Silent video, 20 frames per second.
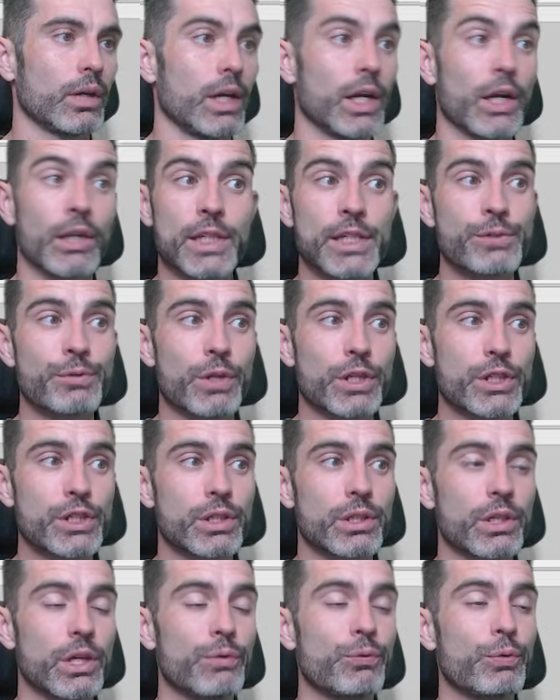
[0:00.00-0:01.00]
And on this
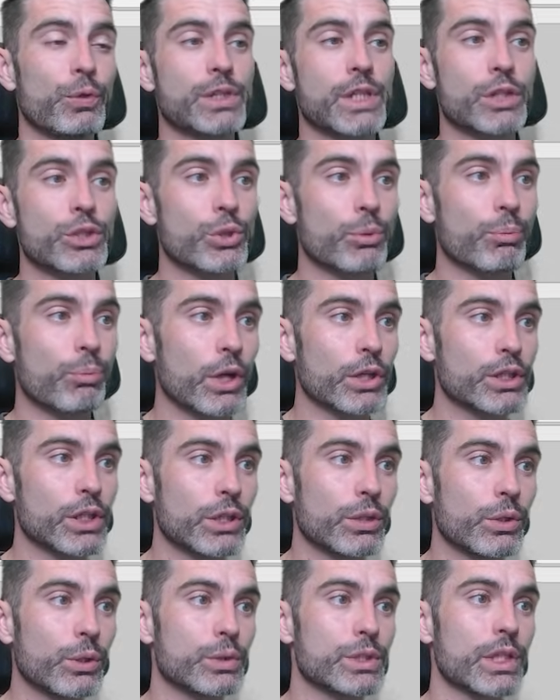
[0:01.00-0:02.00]
version, if you set your
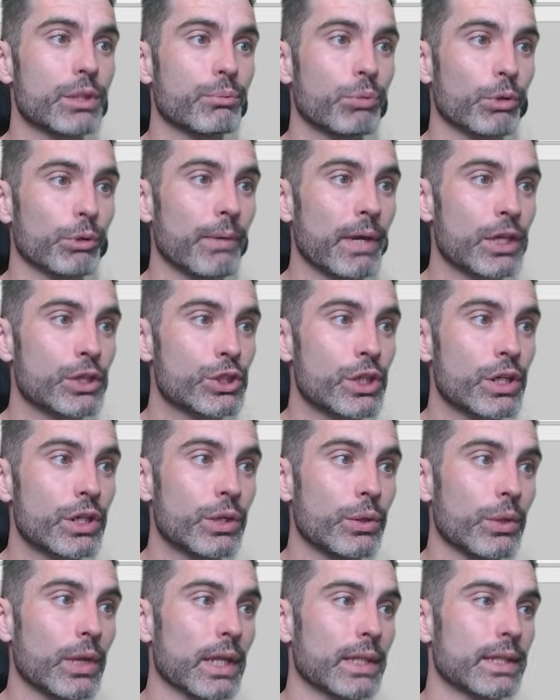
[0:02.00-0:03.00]
project to use the input manager,
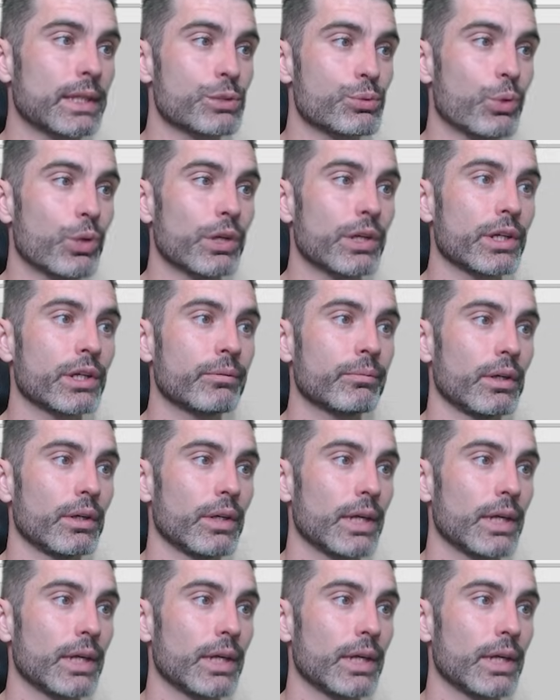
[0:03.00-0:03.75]
you get this warning.